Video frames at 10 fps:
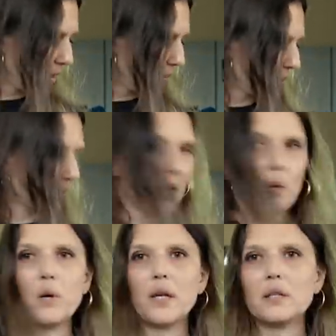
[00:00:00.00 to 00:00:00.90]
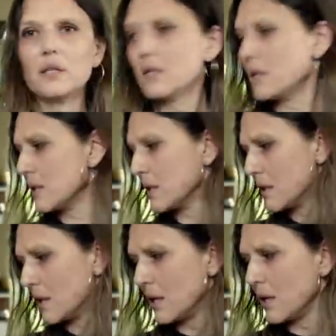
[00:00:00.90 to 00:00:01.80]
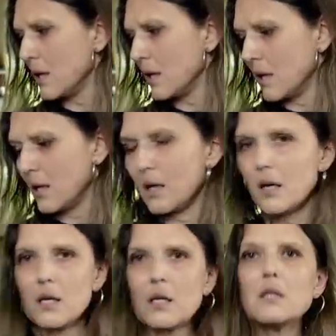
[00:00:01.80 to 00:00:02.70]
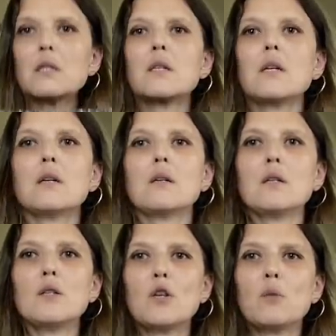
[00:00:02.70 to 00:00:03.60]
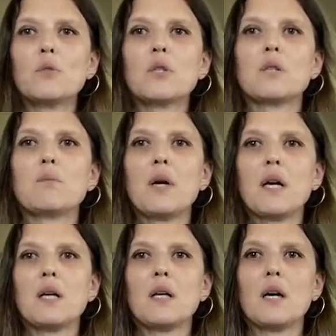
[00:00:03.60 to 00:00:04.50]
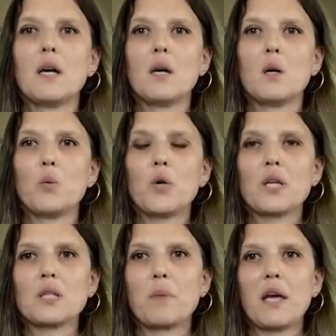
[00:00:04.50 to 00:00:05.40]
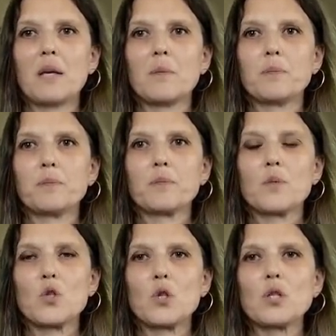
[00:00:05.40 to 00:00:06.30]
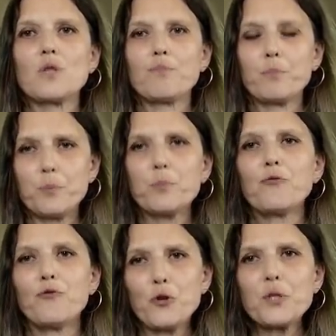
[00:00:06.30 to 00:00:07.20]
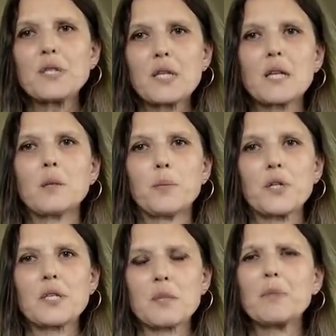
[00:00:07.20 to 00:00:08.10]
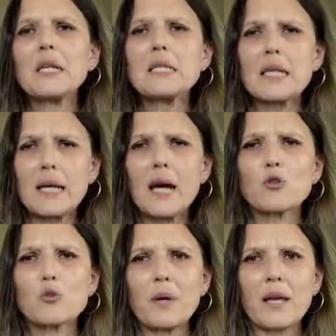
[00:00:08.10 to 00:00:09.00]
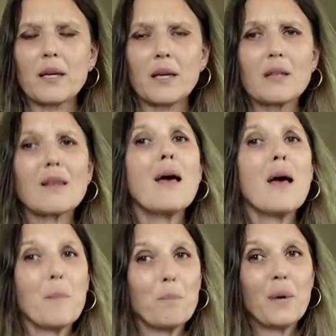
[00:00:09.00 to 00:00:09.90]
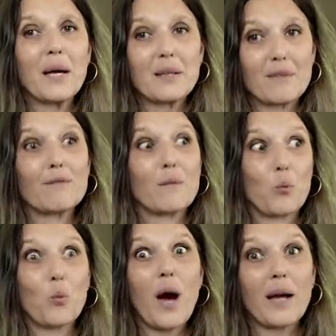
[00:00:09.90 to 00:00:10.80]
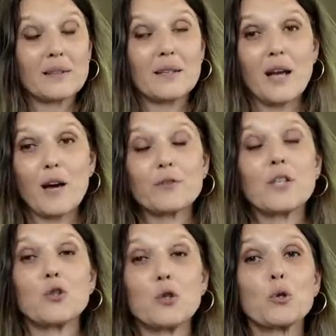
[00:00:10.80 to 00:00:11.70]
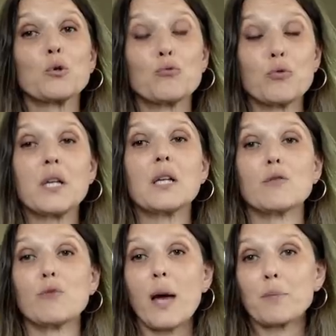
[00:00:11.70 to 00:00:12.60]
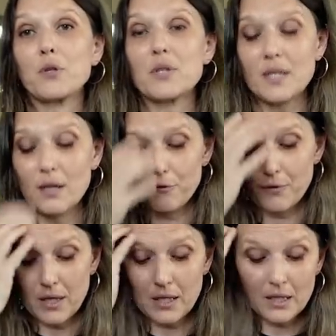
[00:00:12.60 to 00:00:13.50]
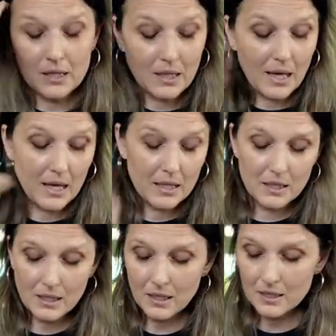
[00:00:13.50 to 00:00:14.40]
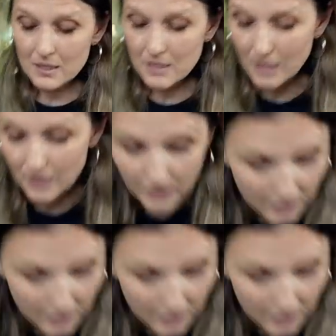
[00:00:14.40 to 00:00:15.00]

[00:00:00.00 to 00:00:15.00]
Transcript: let me see how wide it is. It's almost my wingspan. So it's for a single person, but it's a couch blanket, but wide enough that you could really wrap yourself in it and snuggle